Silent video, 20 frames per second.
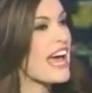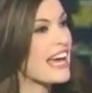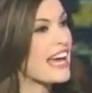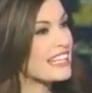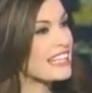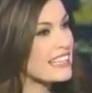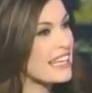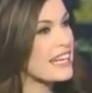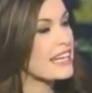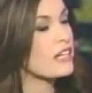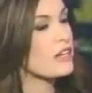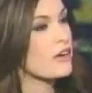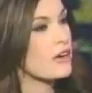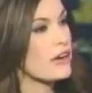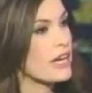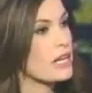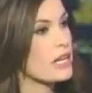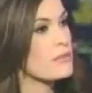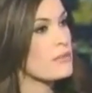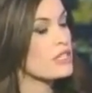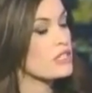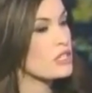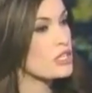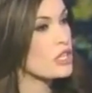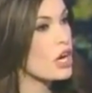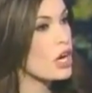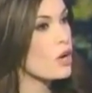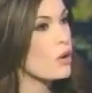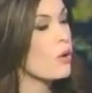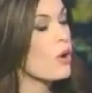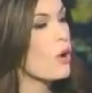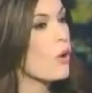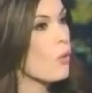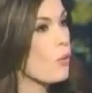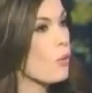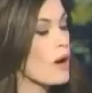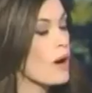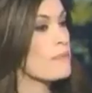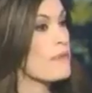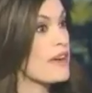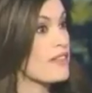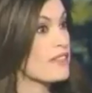and letting our enemies know what